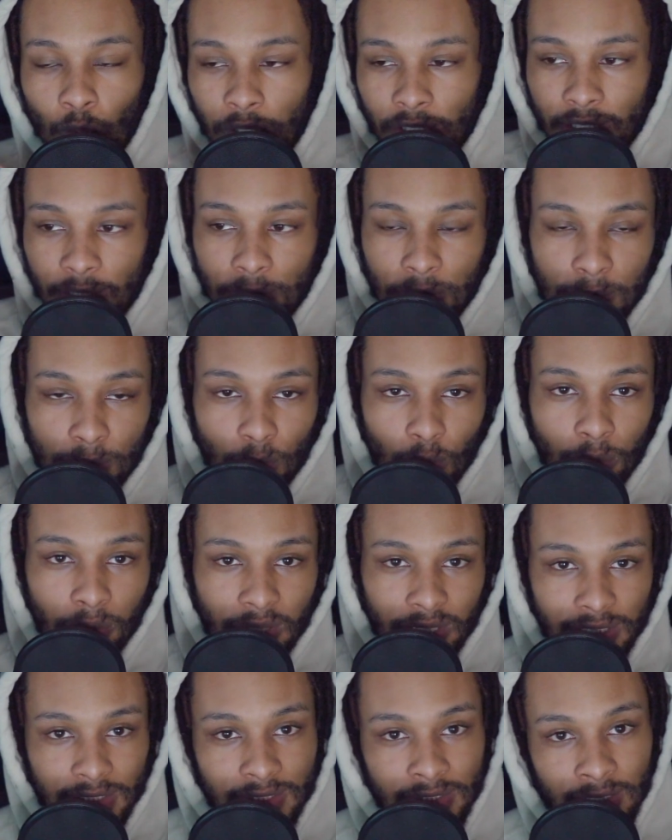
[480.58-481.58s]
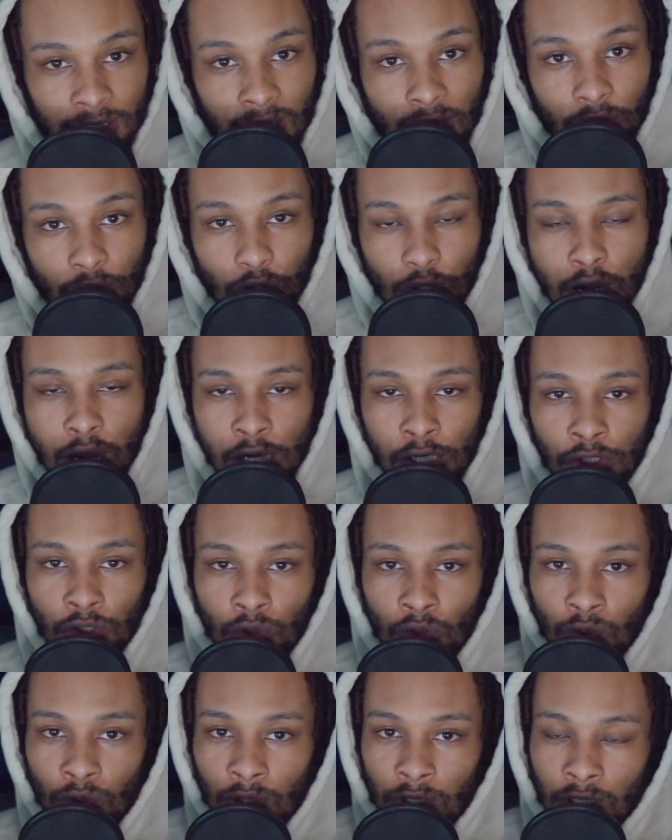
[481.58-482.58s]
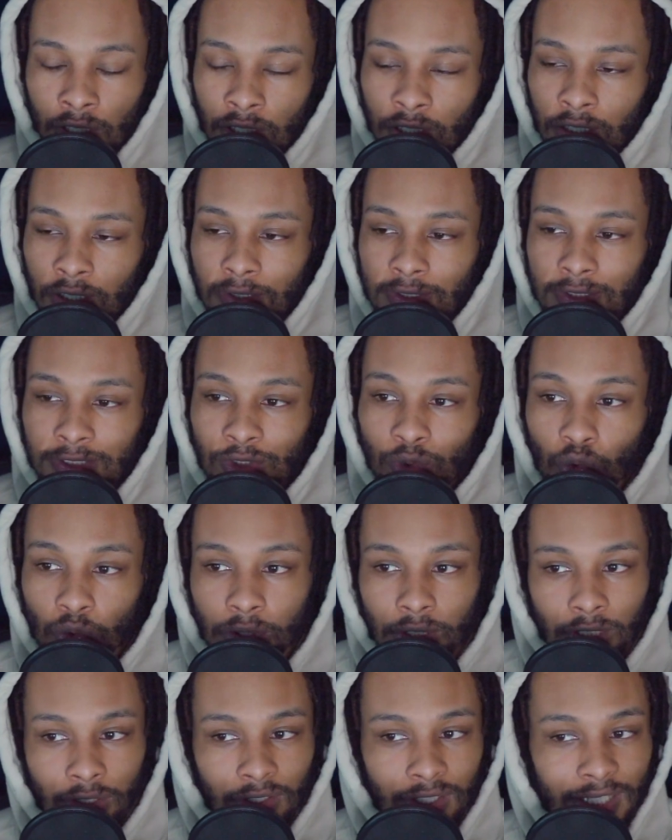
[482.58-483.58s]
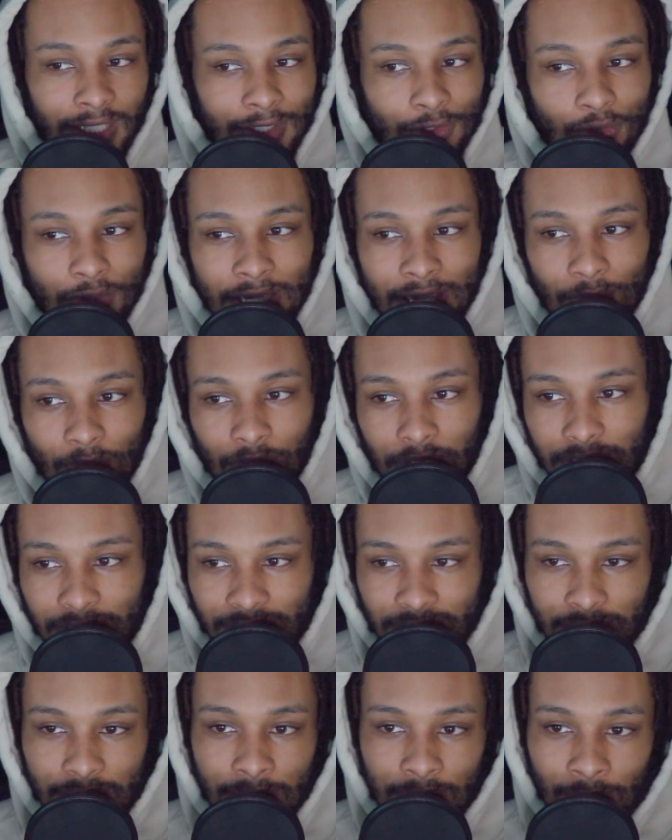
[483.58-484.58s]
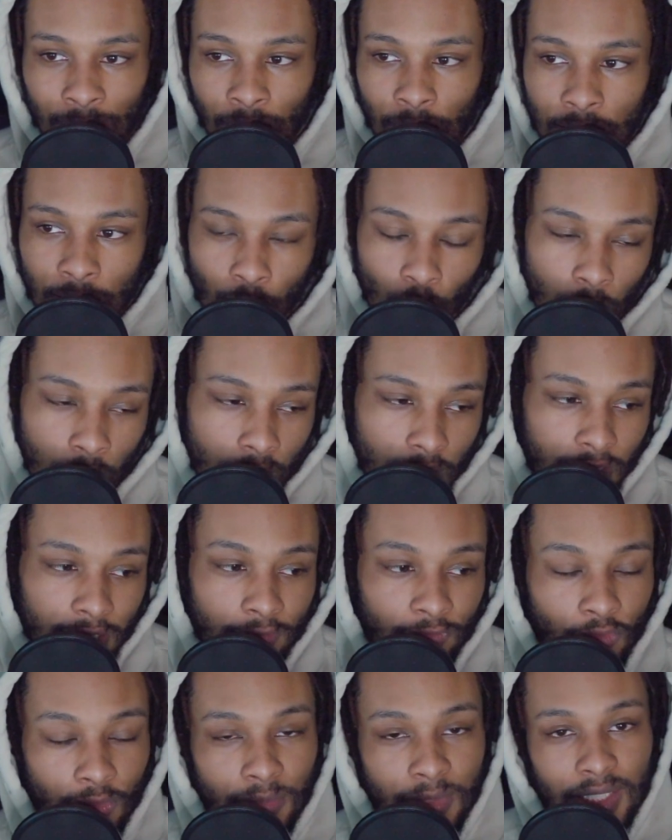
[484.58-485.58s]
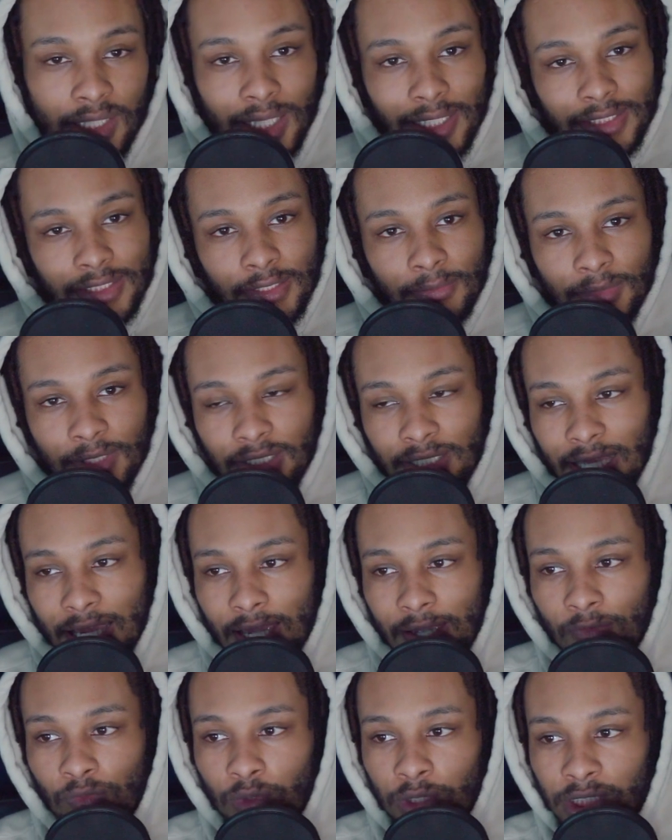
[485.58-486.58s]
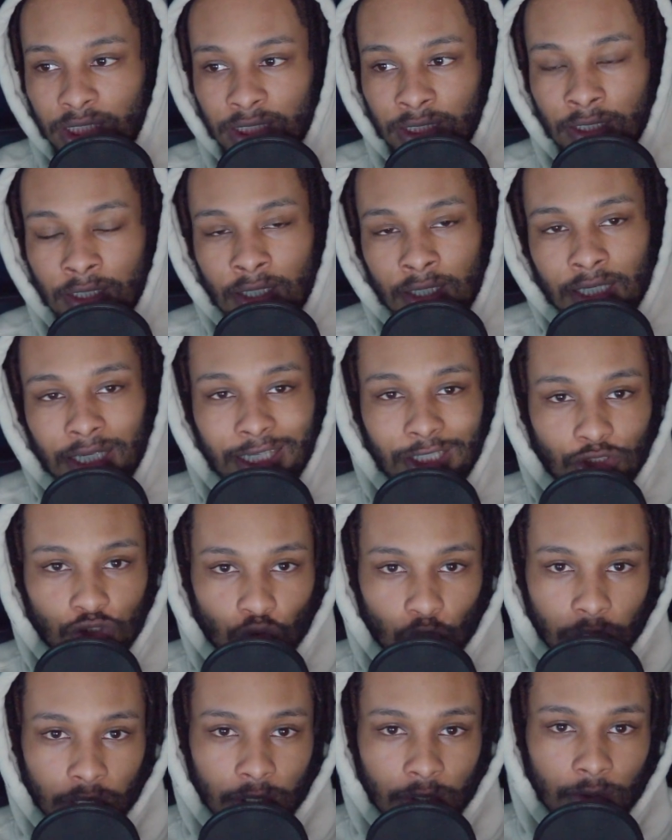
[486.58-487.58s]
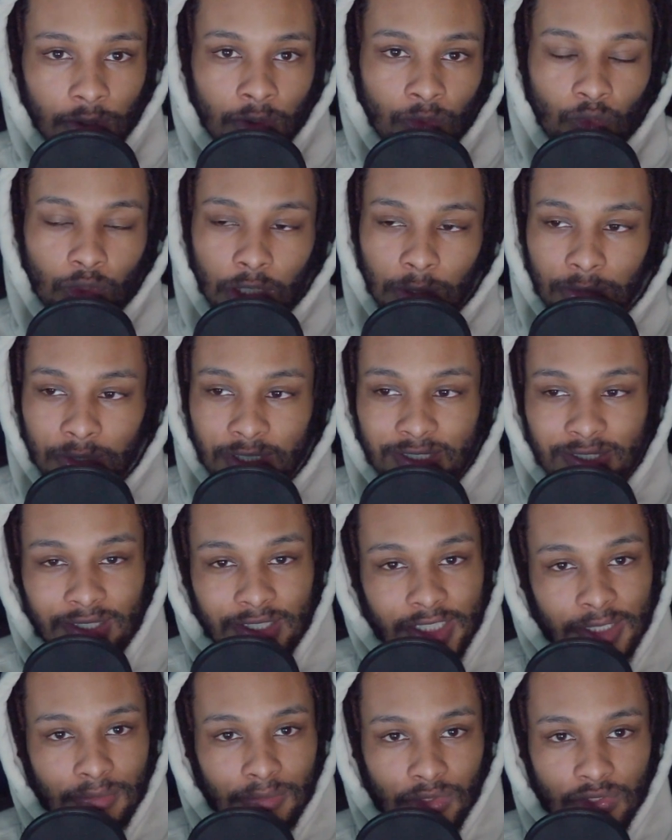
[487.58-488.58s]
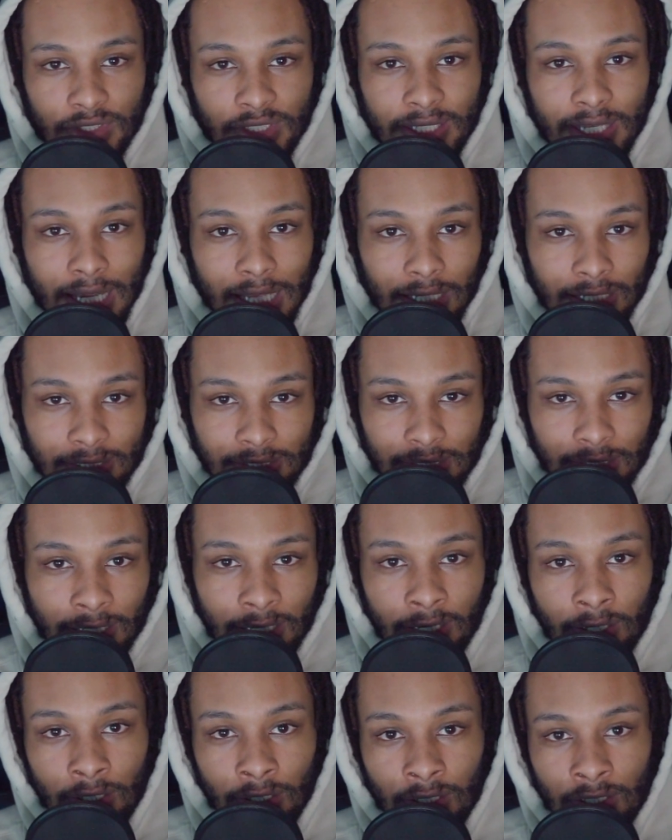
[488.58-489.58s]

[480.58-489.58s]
that people mixed their audio too clear. Like you can't really see that well. And for me, that's something that I really enjoy when I'm listening to music. I like to hear